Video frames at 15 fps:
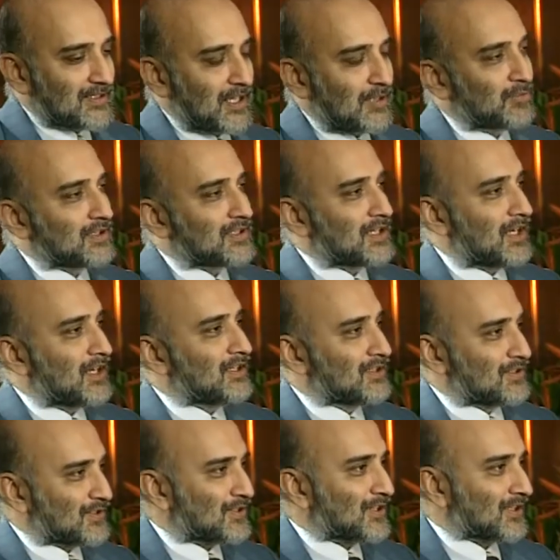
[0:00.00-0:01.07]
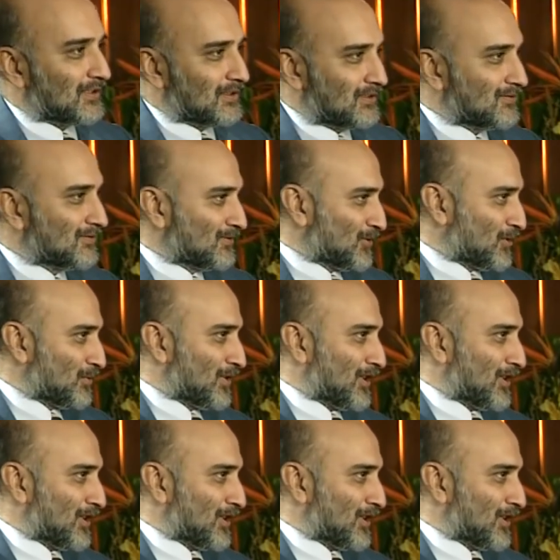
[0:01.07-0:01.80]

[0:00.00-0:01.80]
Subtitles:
simultaneously you